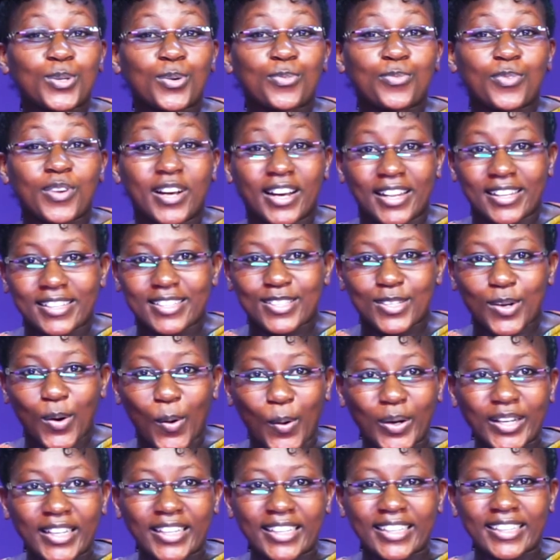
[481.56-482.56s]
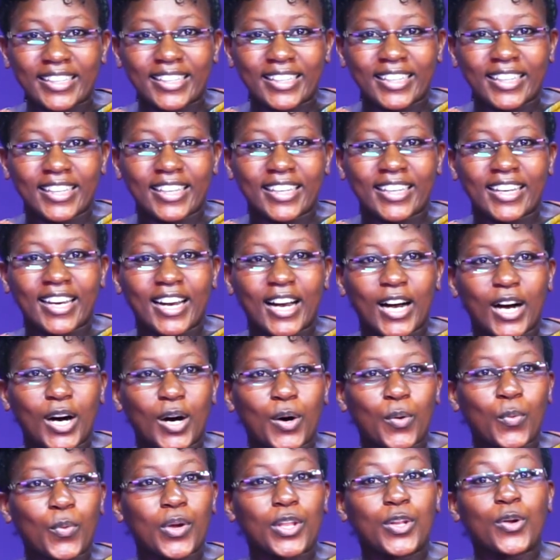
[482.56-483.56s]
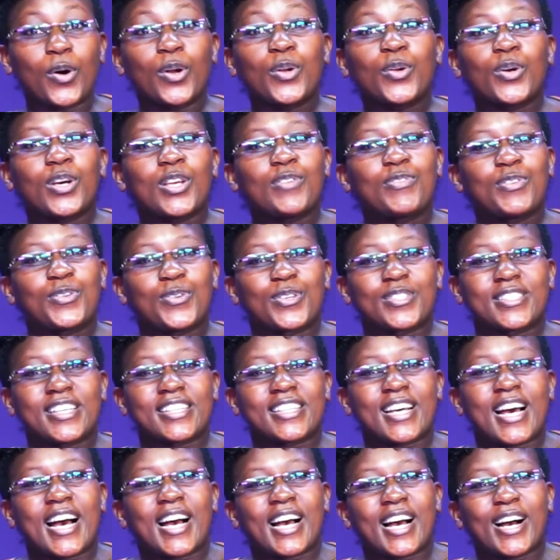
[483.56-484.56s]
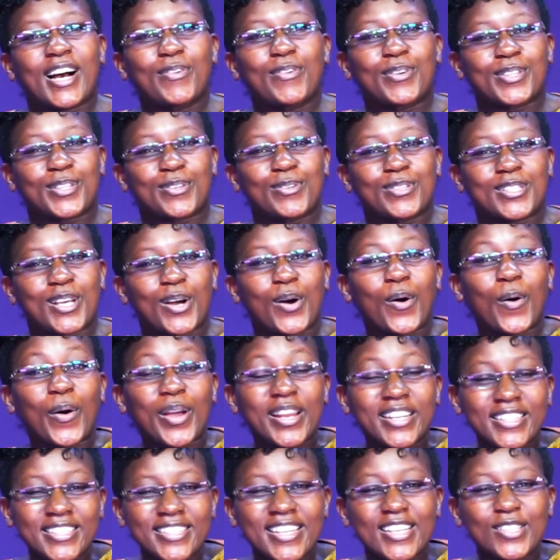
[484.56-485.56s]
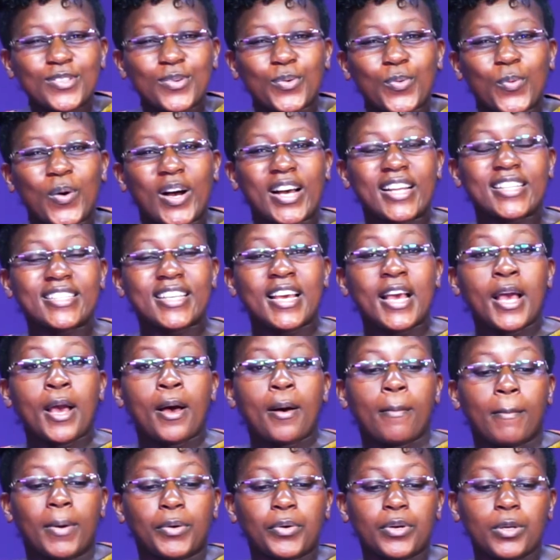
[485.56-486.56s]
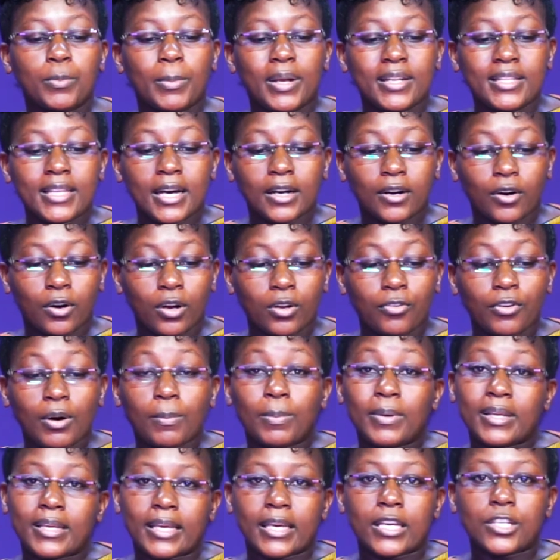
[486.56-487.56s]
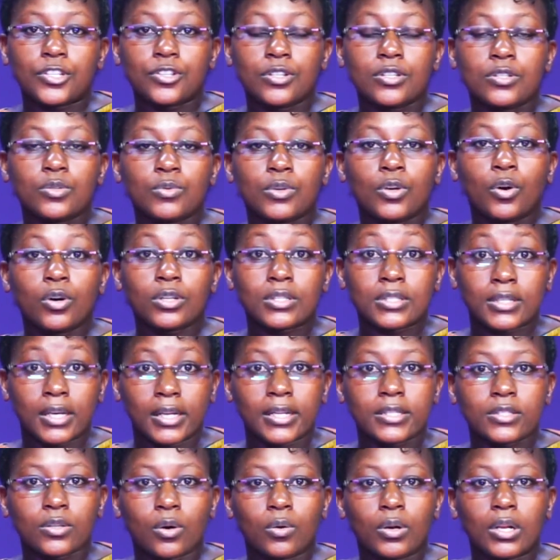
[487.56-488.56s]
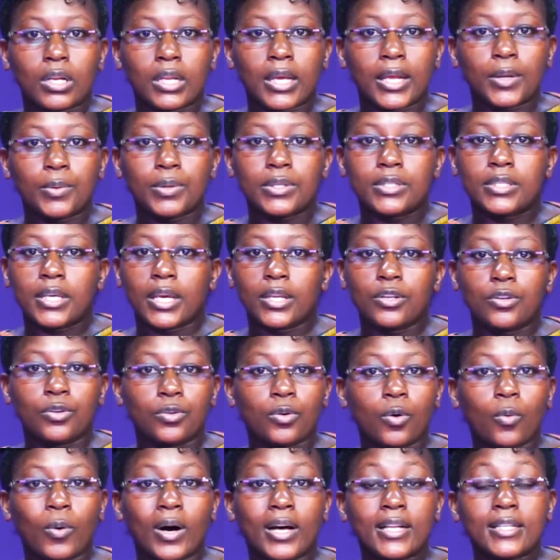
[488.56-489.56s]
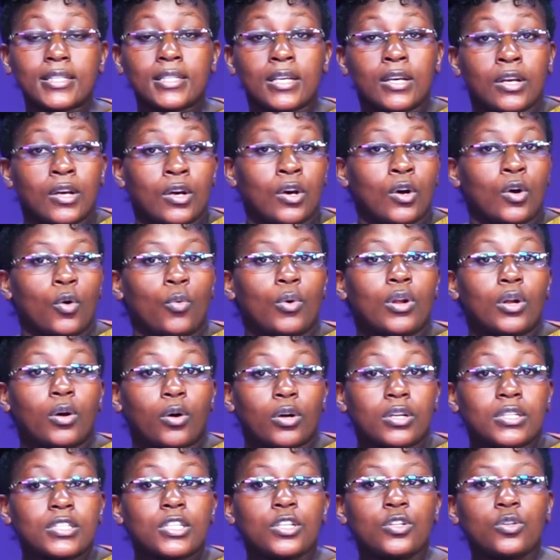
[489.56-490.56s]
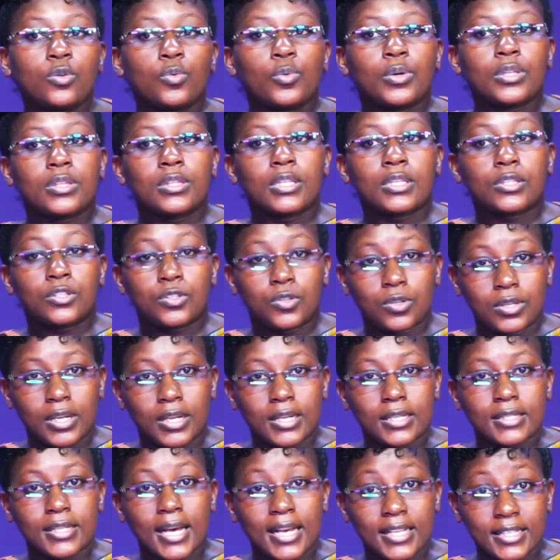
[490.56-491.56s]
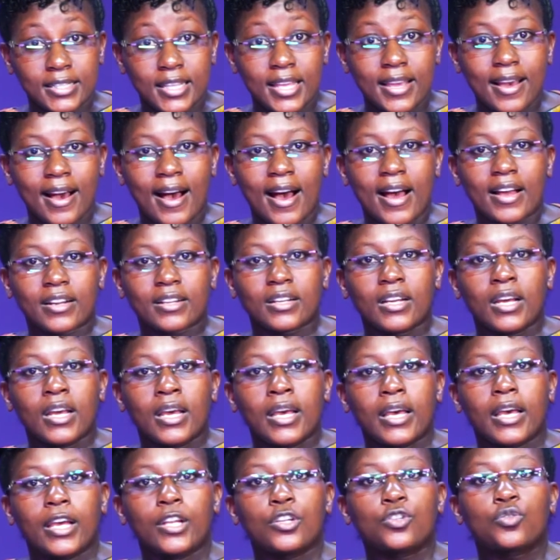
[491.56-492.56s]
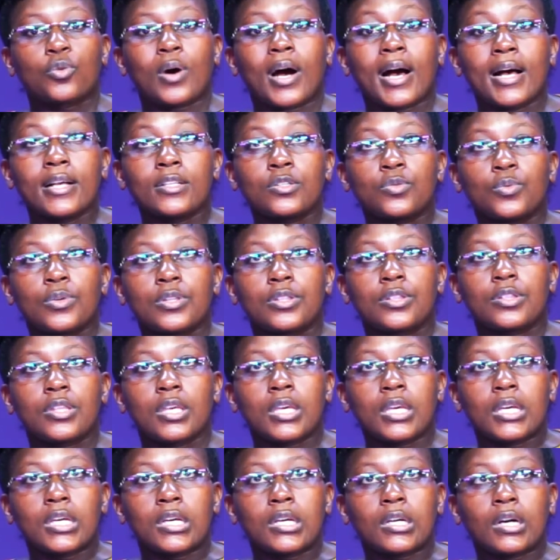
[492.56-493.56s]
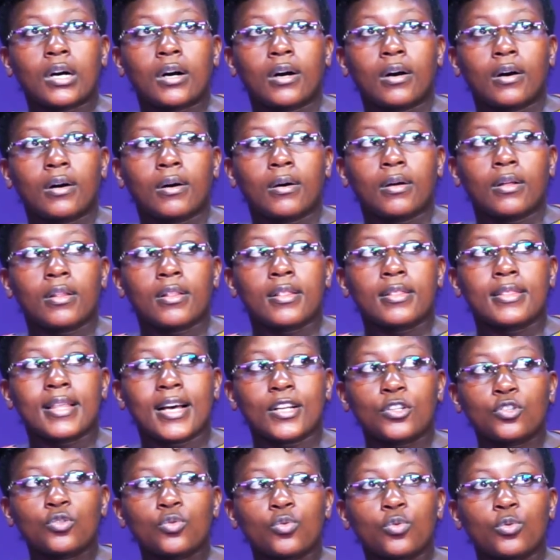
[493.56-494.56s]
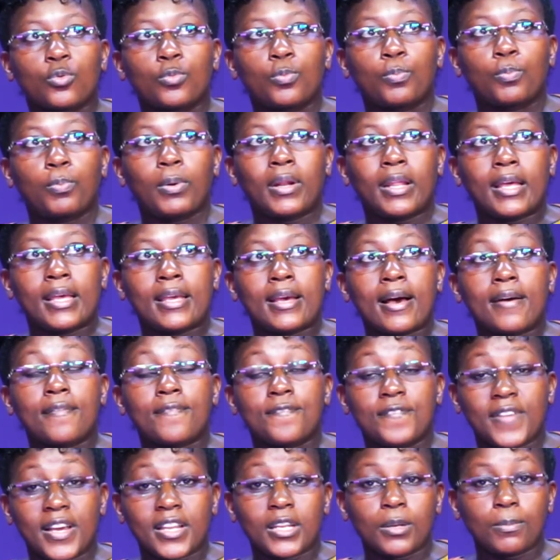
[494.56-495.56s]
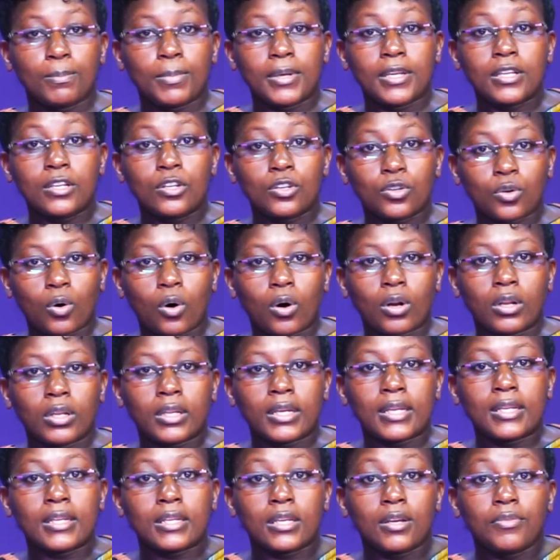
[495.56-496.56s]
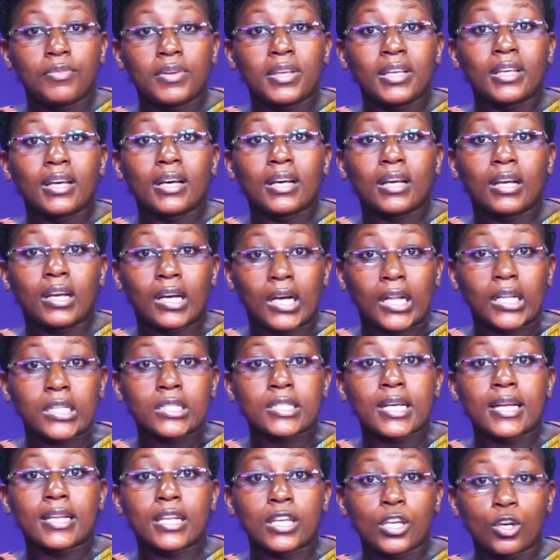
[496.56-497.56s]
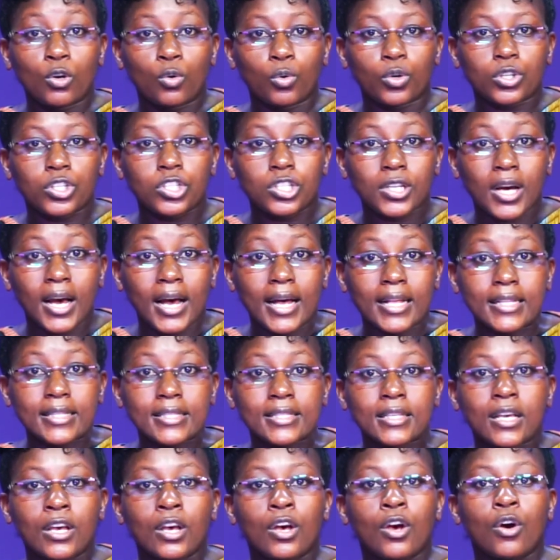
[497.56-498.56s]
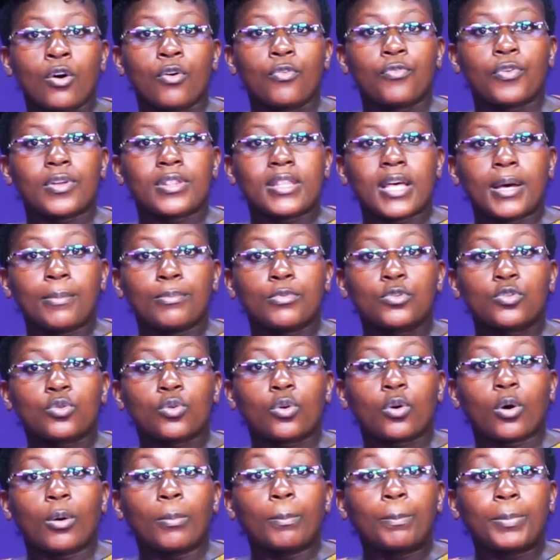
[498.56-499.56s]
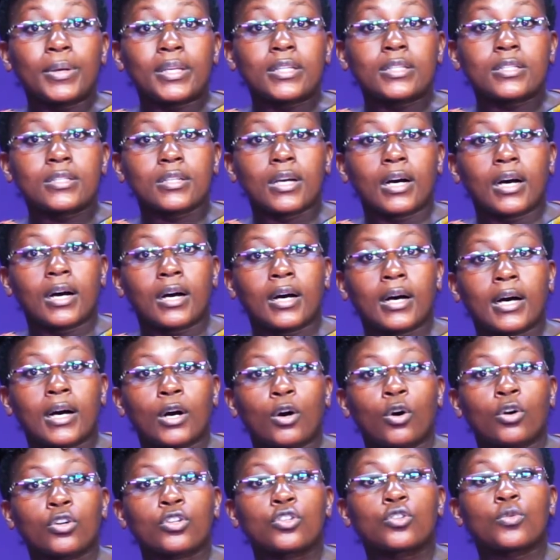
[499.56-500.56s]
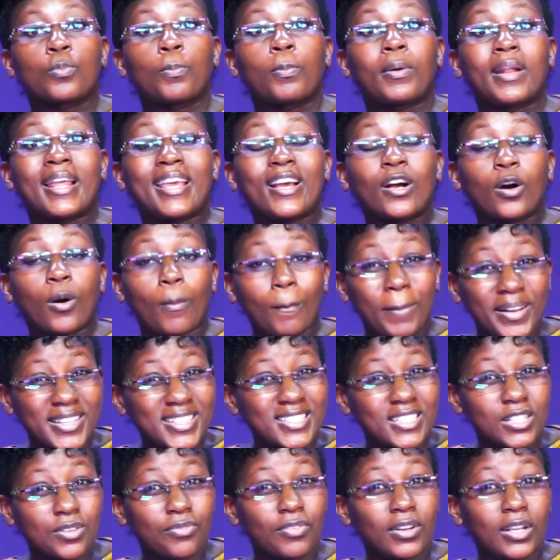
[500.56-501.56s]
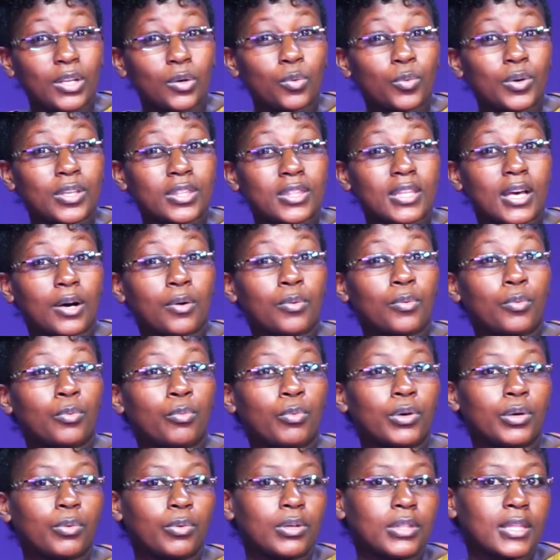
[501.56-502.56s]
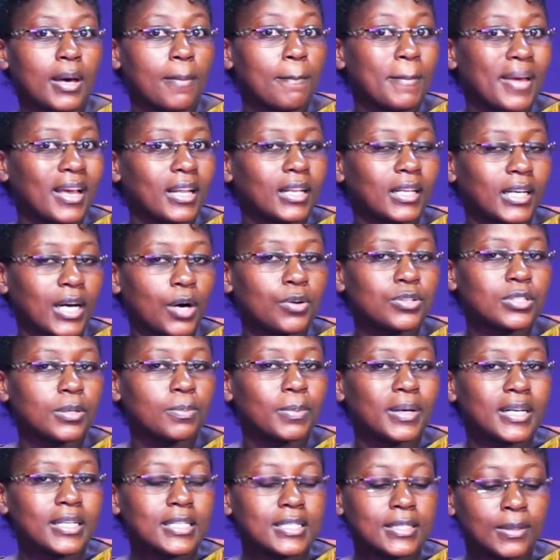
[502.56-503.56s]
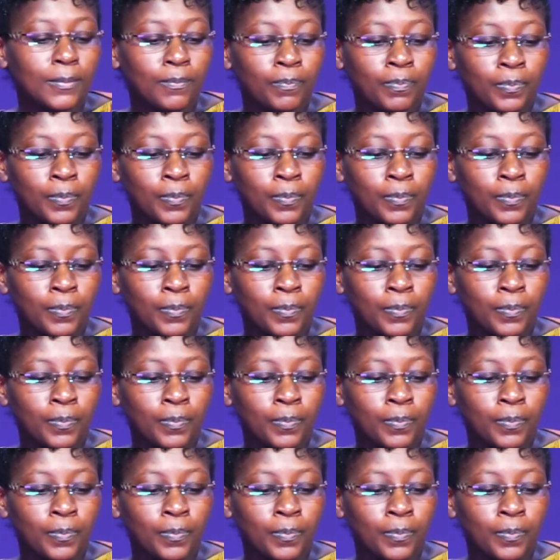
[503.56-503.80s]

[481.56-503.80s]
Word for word: of girls only uh, we don't know if it was that uh, was a coincidence or what. But when we made the call for applications, we got girls only, and we said, you know what, we'll continue with the students as they are. And to us, we think uh, that would play a very big role in giving girls an equal chance for them to compete uh, or to play competitively with their with, with their male counterparts.